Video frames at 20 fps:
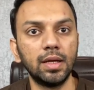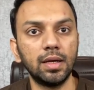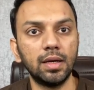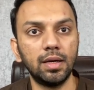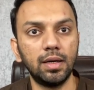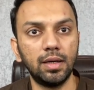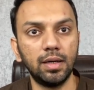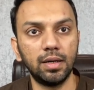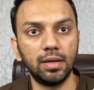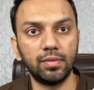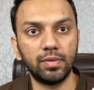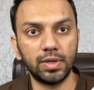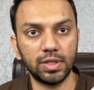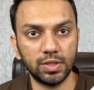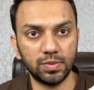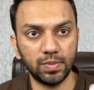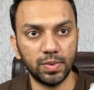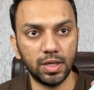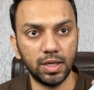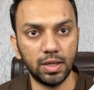what
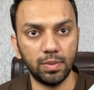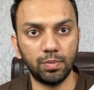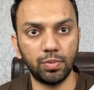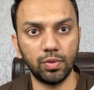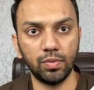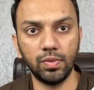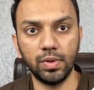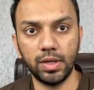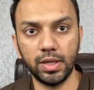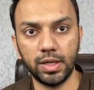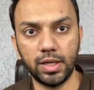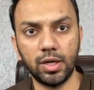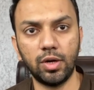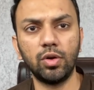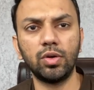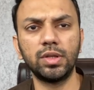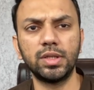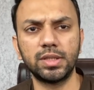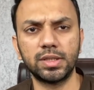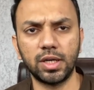is my approval rate, and
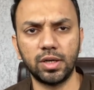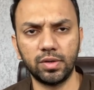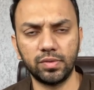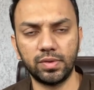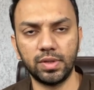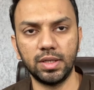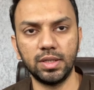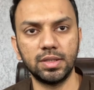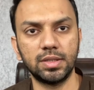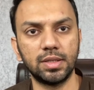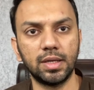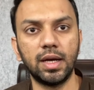all these kind of things.